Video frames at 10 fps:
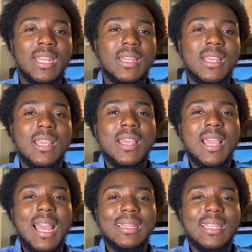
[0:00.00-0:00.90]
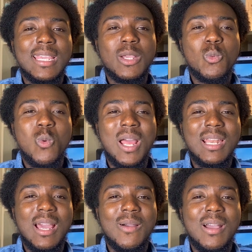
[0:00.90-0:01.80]
in, I think
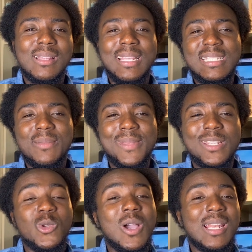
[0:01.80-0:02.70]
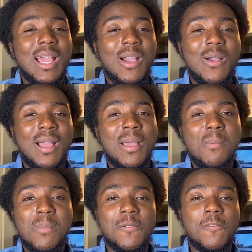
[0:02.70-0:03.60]
1 hour, 30 minutes or 1 hour
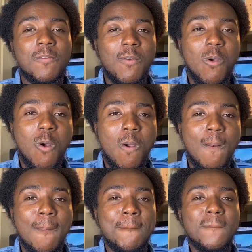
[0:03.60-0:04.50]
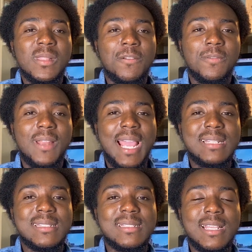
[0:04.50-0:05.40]
before the
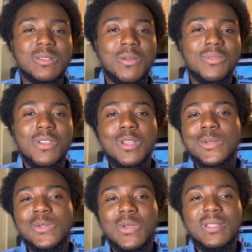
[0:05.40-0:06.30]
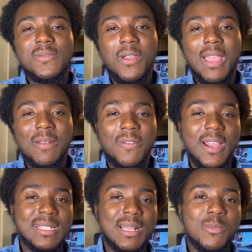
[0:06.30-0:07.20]
flight takes off. So it's very
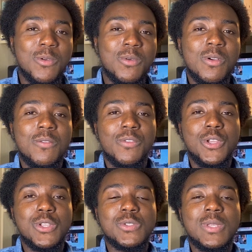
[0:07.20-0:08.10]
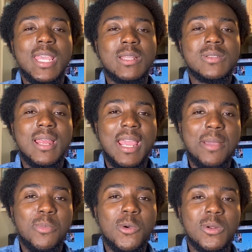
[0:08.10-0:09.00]
advisable for you to get to the
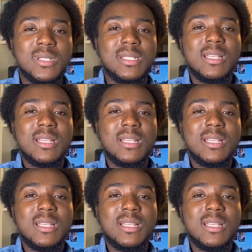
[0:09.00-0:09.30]
airport